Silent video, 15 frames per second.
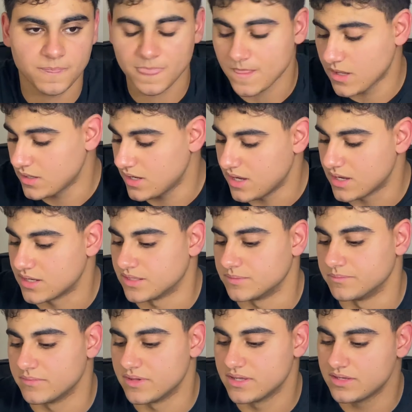
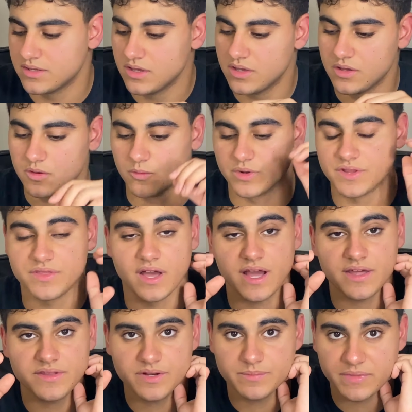One of the other
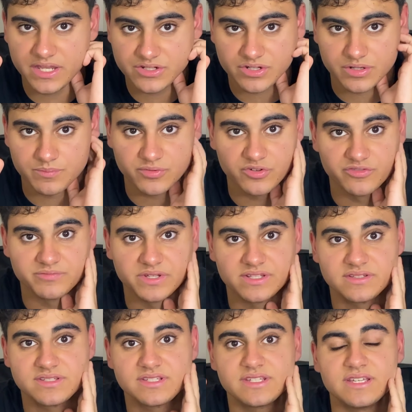major
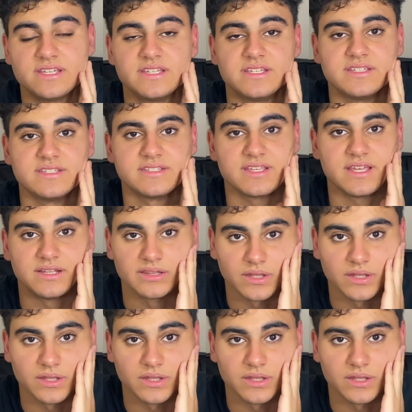improvements is in low